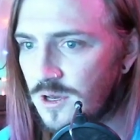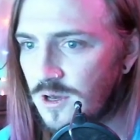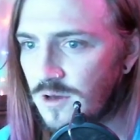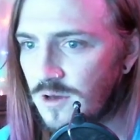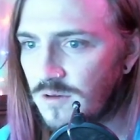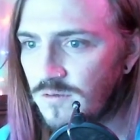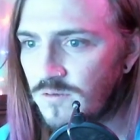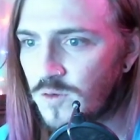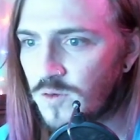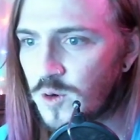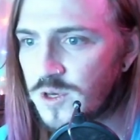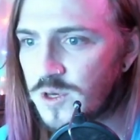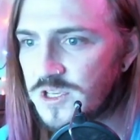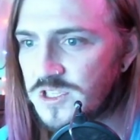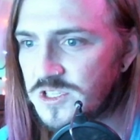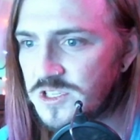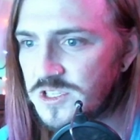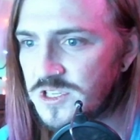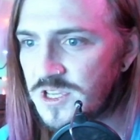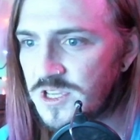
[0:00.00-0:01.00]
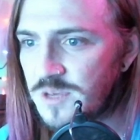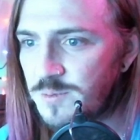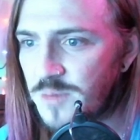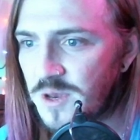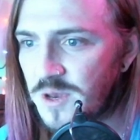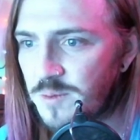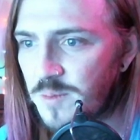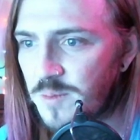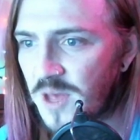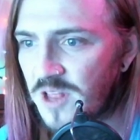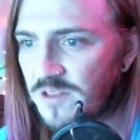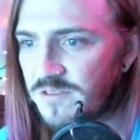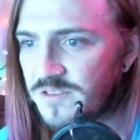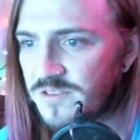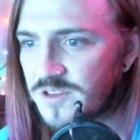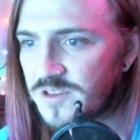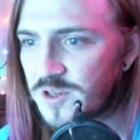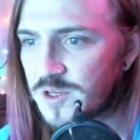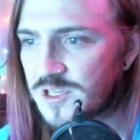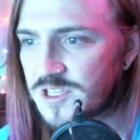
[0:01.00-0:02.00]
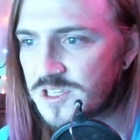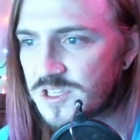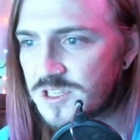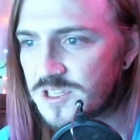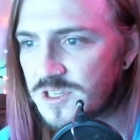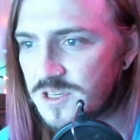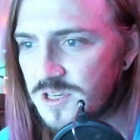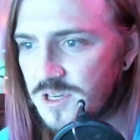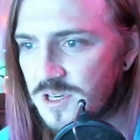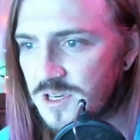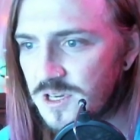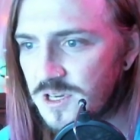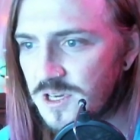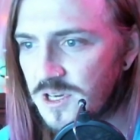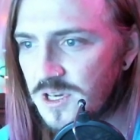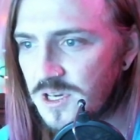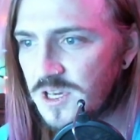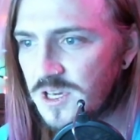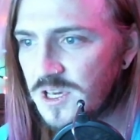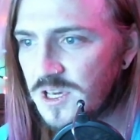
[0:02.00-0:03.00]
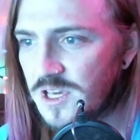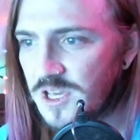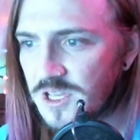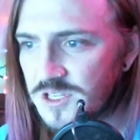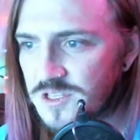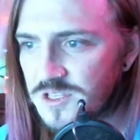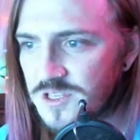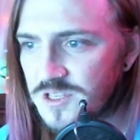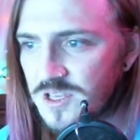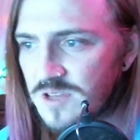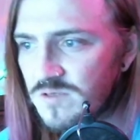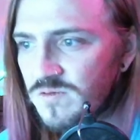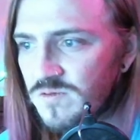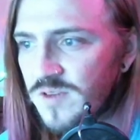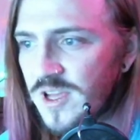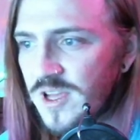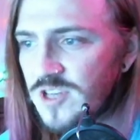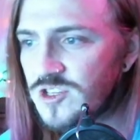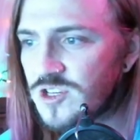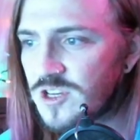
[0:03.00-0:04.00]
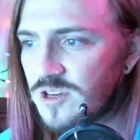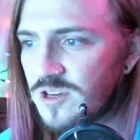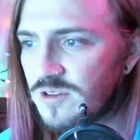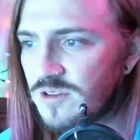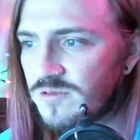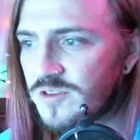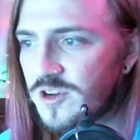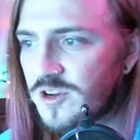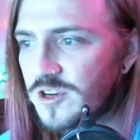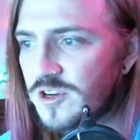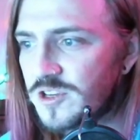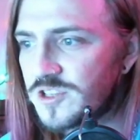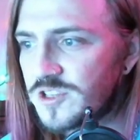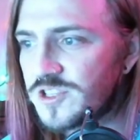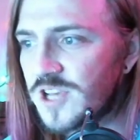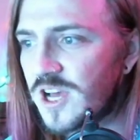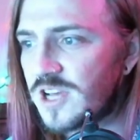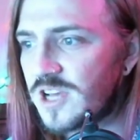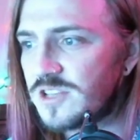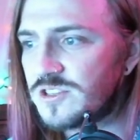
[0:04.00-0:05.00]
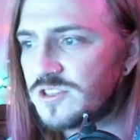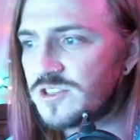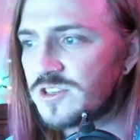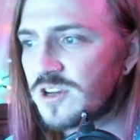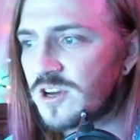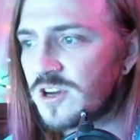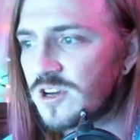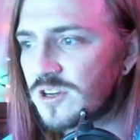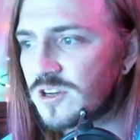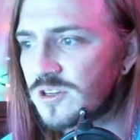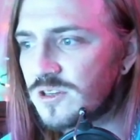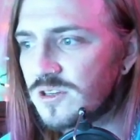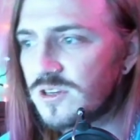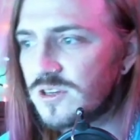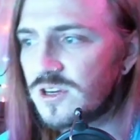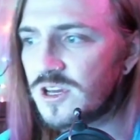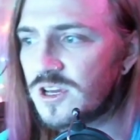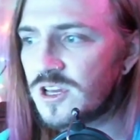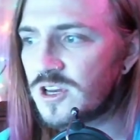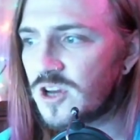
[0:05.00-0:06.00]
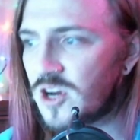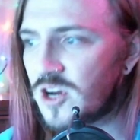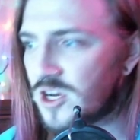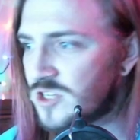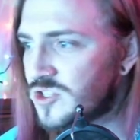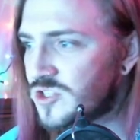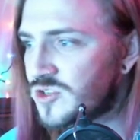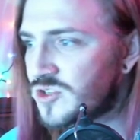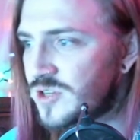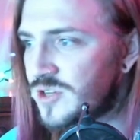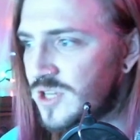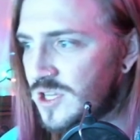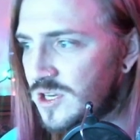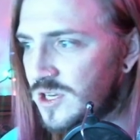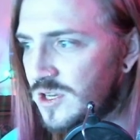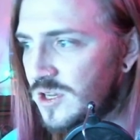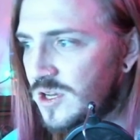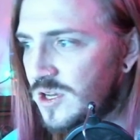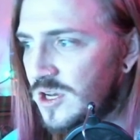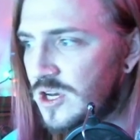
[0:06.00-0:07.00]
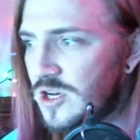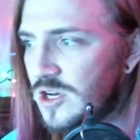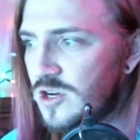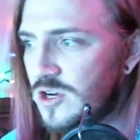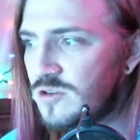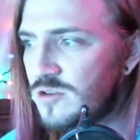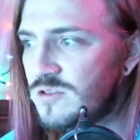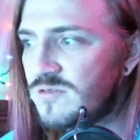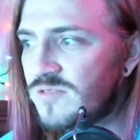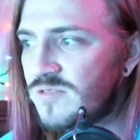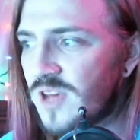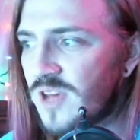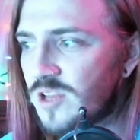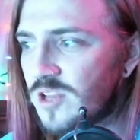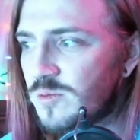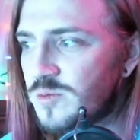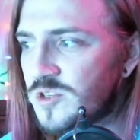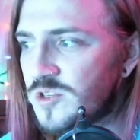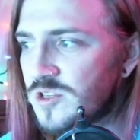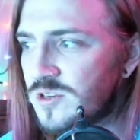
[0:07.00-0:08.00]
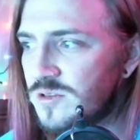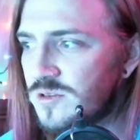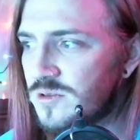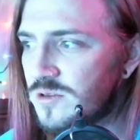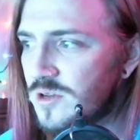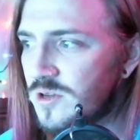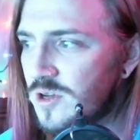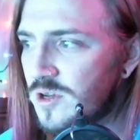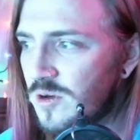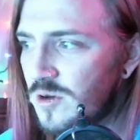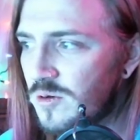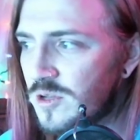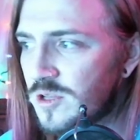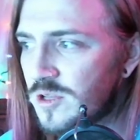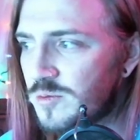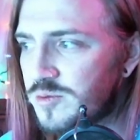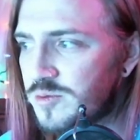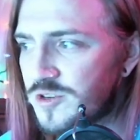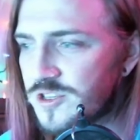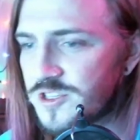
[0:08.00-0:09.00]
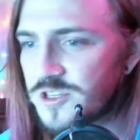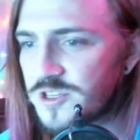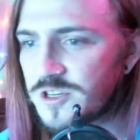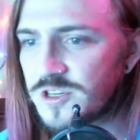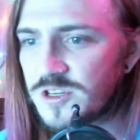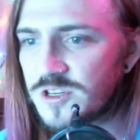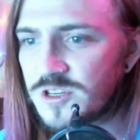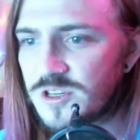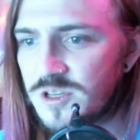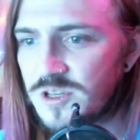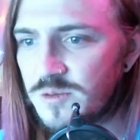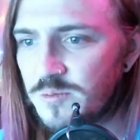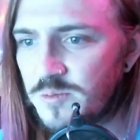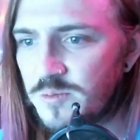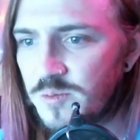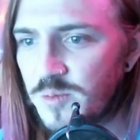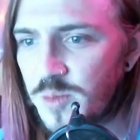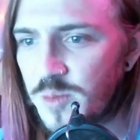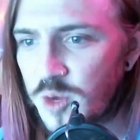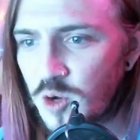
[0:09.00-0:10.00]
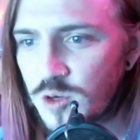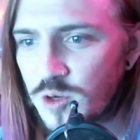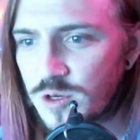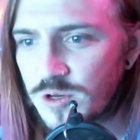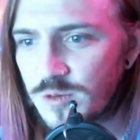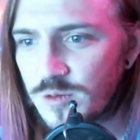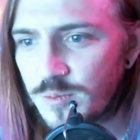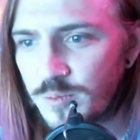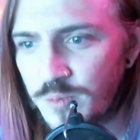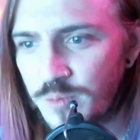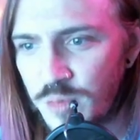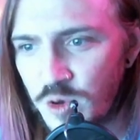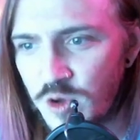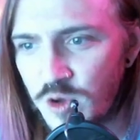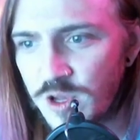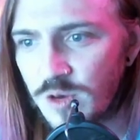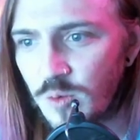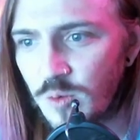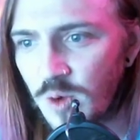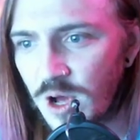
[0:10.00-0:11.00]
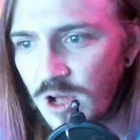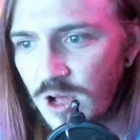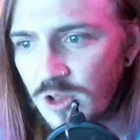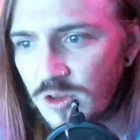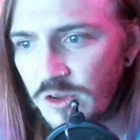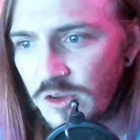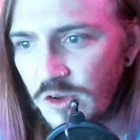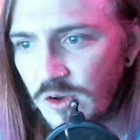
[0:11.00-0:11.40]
Voice deep and mellifluous. It's the invention of Curtis Heinsdorf, an Austrian, who developed it while a prisoner in Buchenwald.